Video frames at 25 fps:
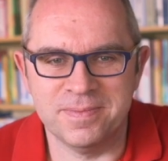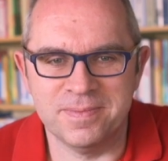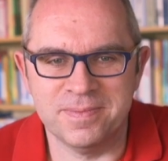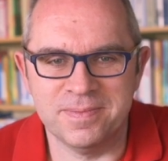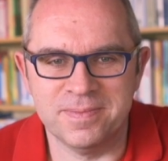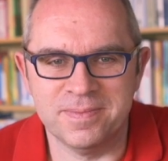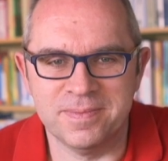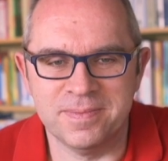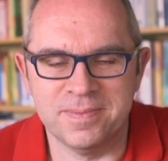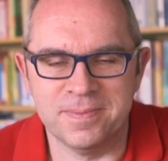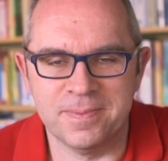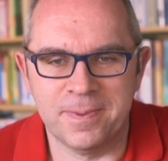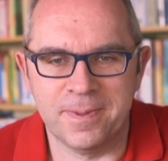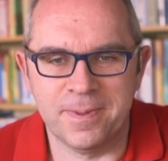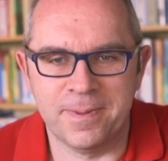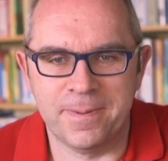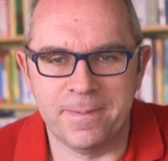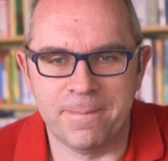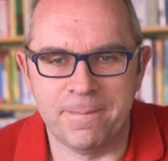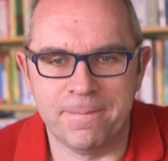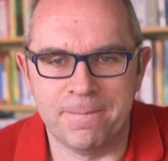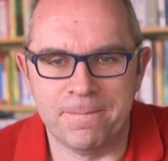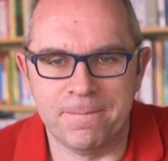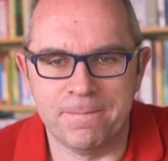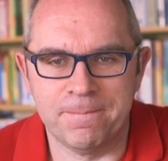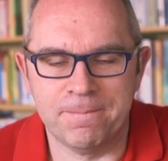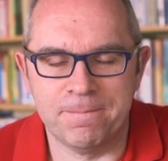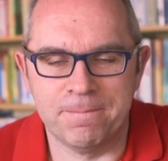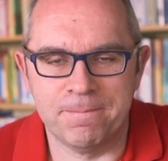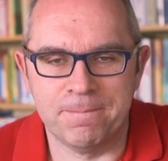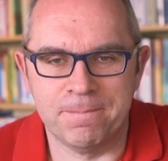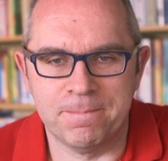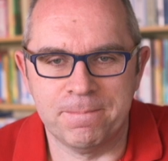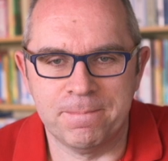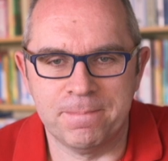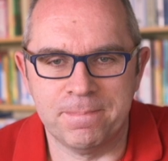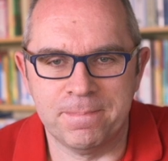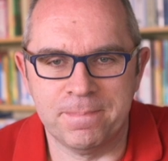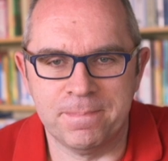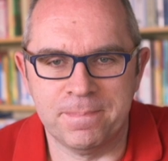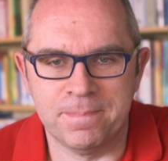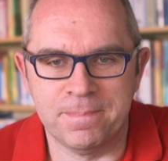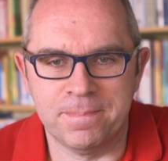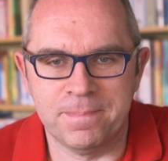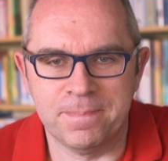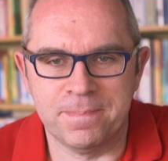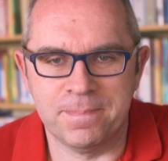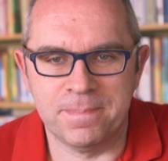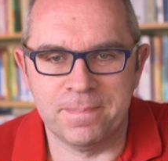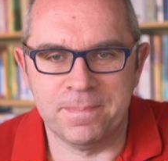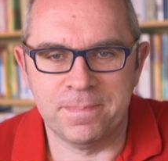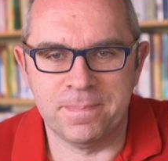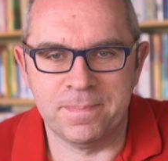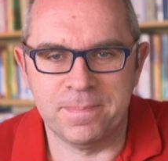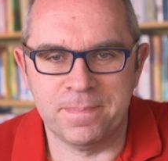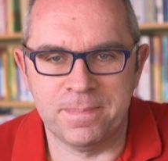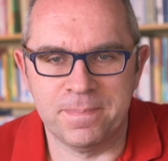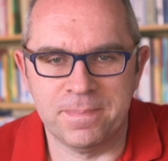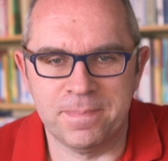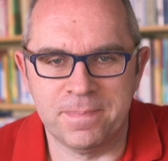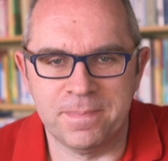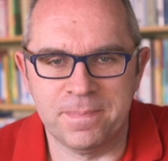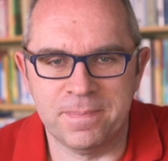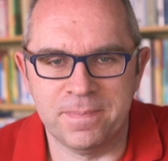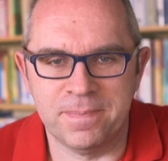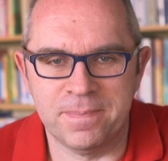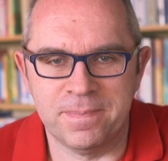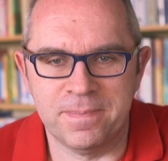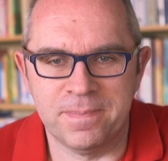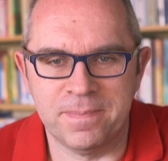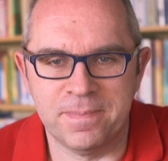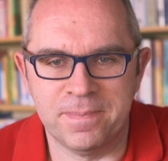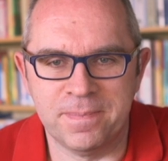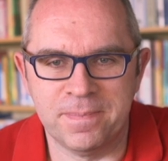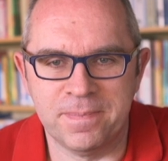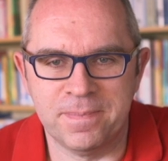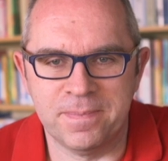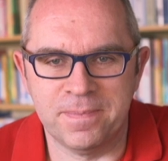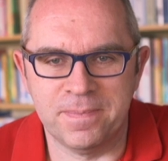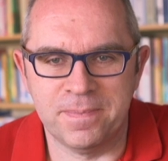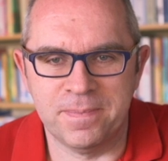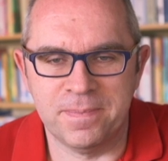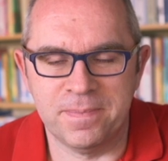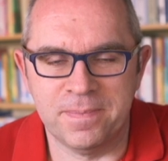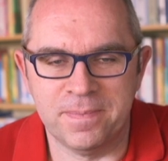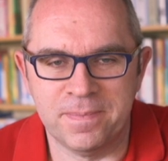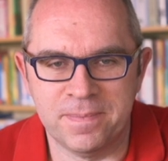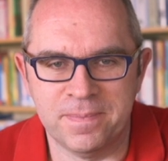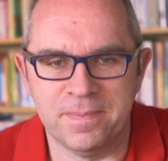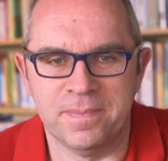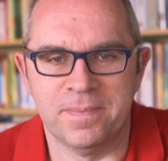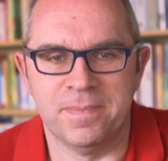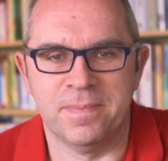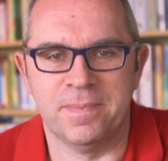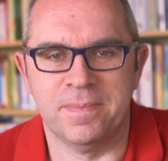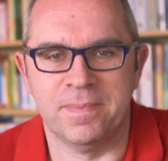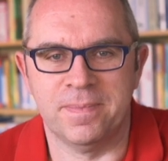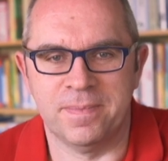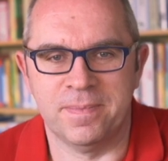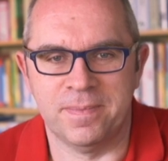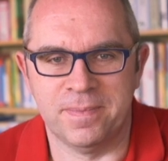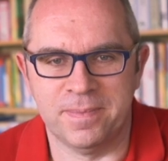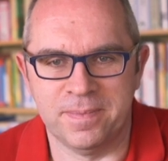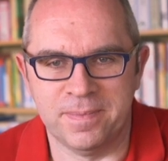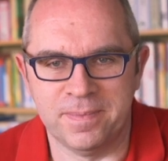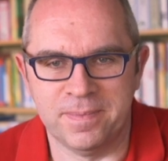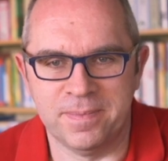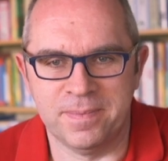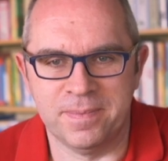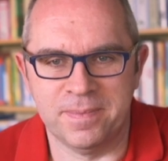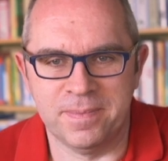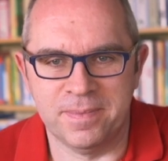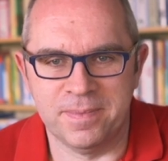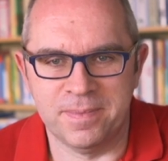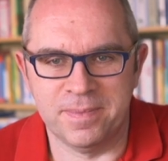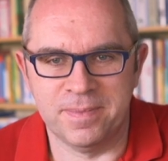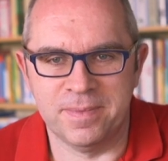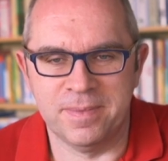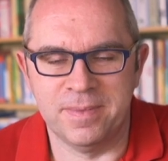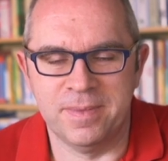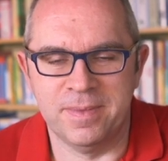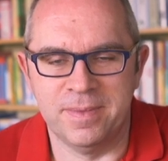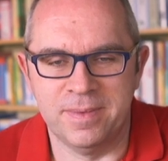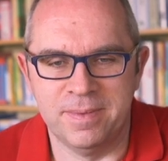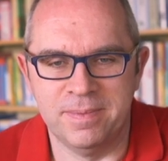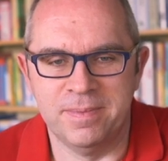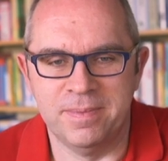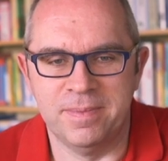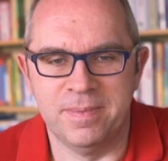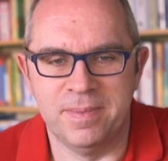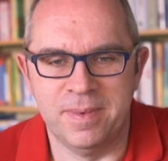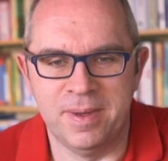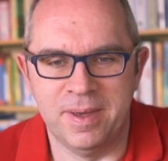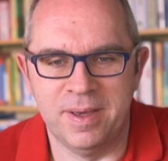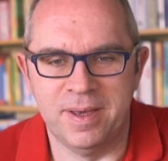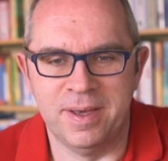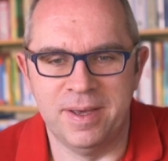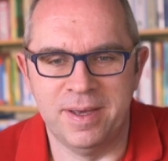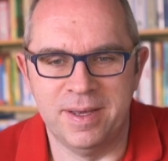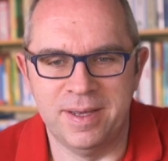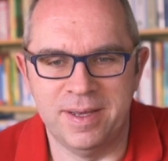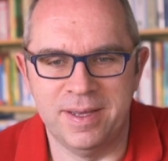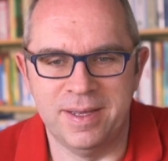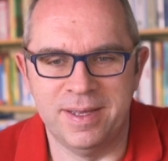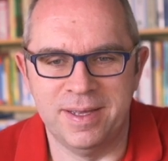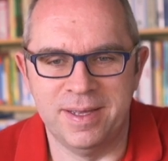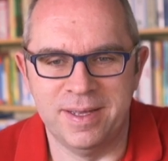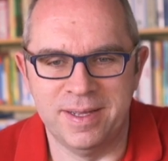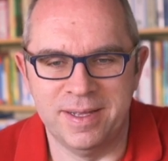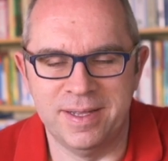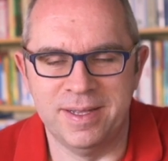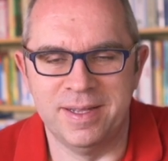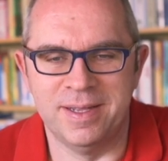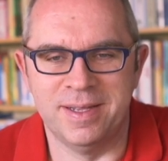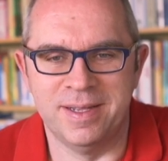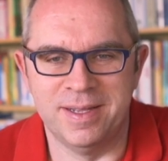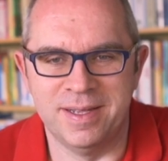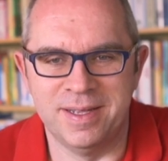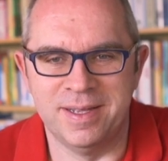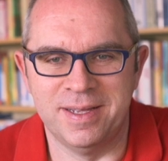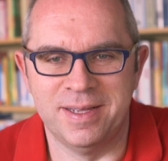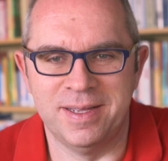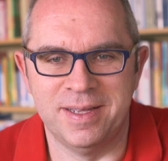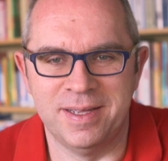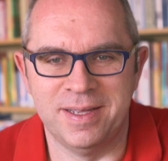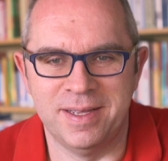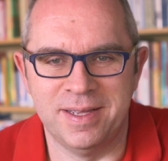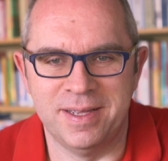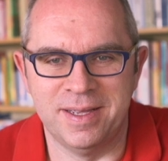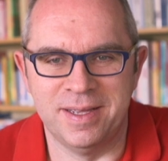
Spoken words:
(silent)